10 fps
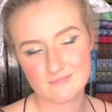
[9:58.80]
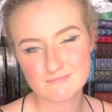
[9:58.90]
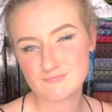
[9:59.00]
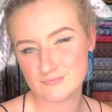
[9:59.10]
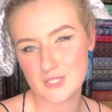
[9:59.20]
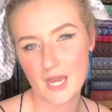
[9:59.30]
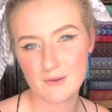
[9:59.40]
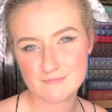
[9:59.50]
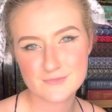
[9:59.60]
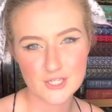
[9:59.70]
yeah,
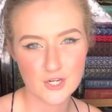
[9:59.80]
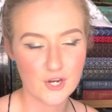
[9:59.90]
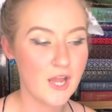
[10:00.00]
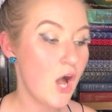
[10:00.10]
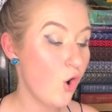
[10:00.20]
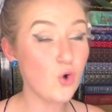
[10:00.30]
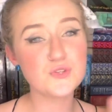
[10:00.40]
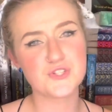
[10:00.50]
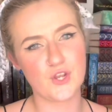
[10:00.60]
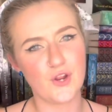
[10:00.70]
you know.
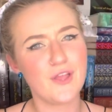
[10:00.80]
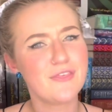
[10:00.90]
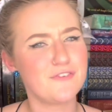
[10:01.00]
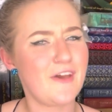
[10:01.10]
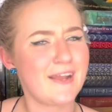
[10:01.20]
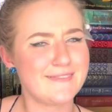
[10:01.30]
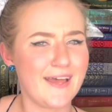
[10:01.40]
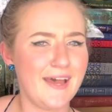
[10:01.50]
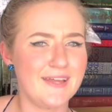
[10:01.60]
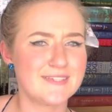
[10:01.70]
Also, the fact
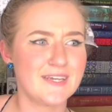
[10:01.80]
that